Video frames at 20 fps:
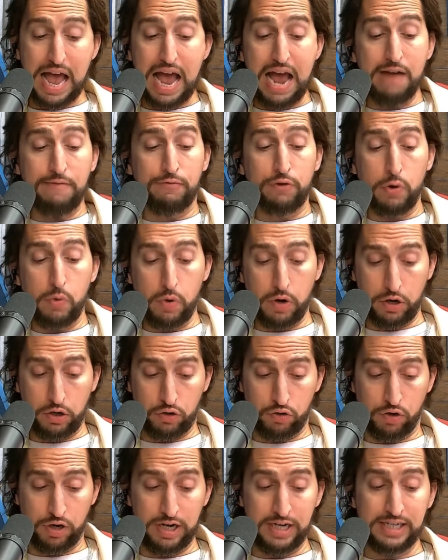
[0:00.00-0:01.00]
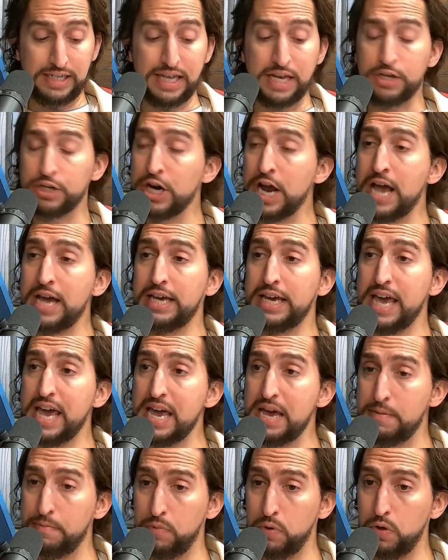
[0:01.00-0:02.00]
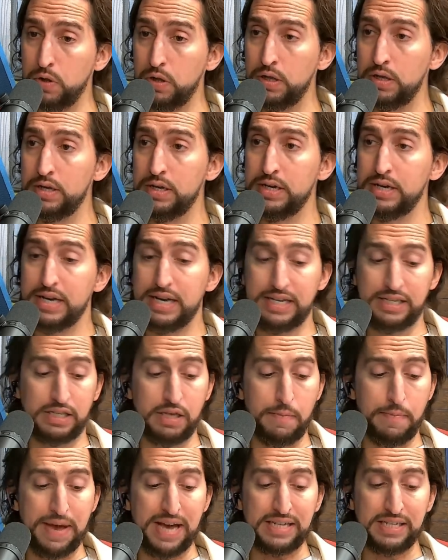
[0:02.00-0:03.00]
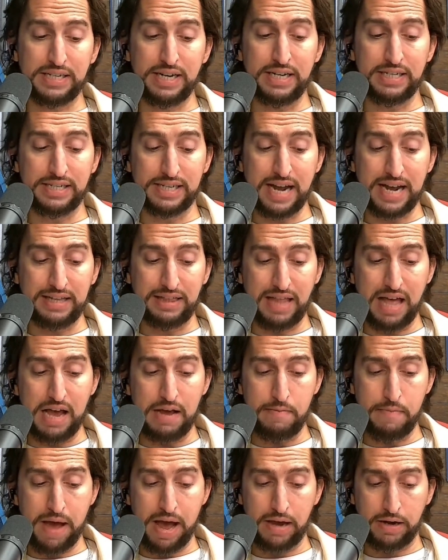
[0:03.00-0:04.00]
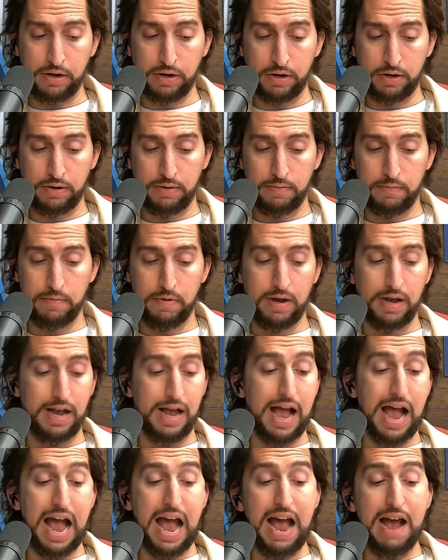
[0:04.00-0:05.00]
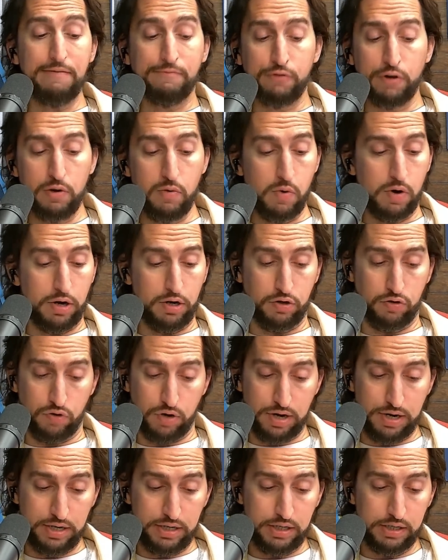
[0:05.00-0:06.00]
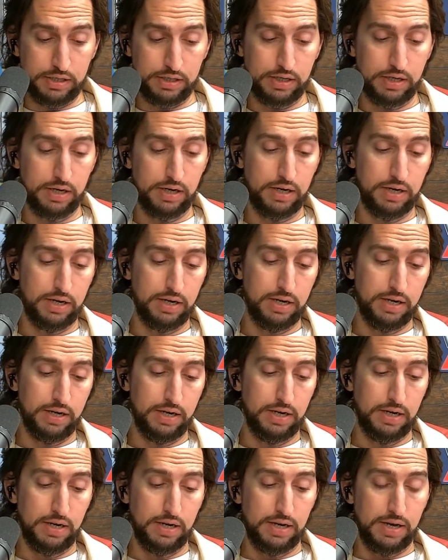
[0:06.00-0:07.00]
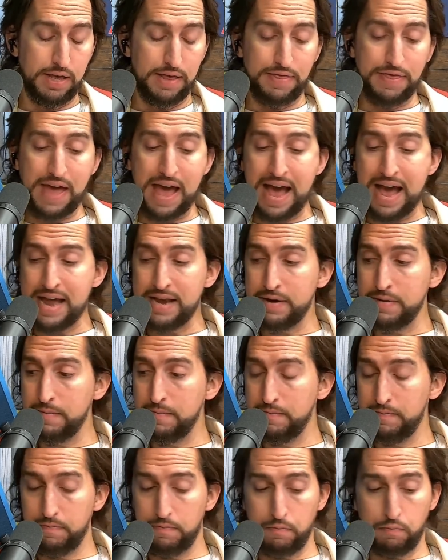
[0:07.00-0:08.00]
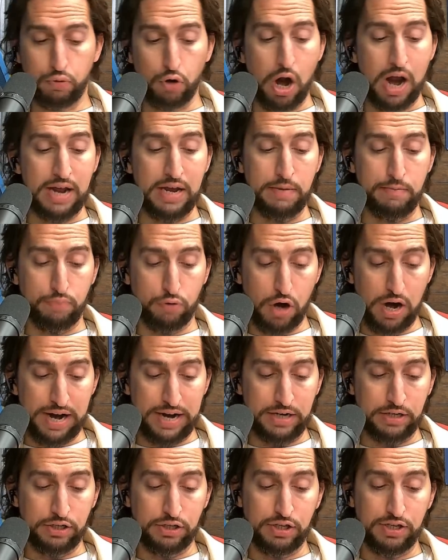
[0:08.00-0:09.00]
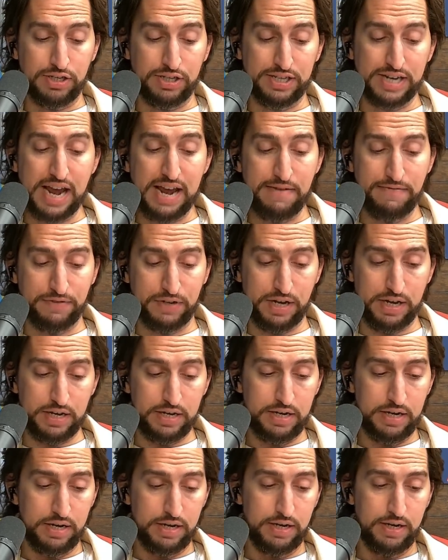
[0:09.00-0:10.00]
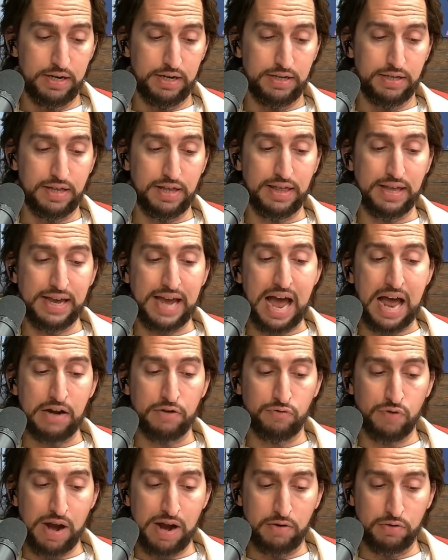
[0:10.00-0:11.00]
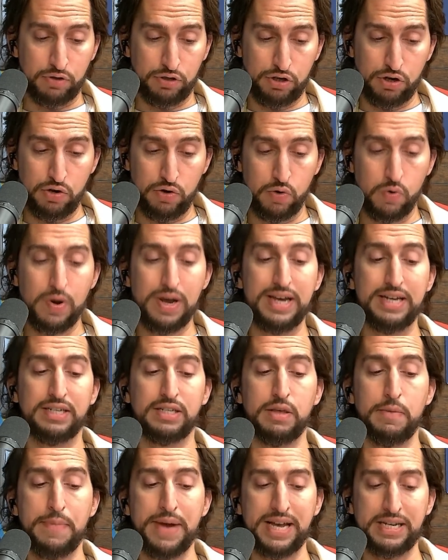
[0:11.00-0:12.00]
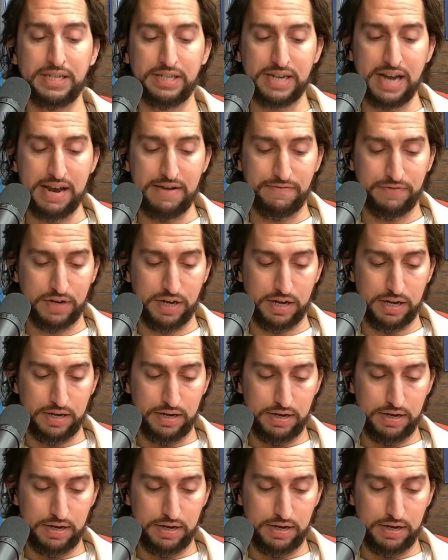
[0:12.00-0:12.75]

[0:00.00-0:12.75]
Everyone agrees that Jack Campbell is the best inside linebacker. Everyone agrees that Brian Branch, the safety that they got in round two, is the best safety.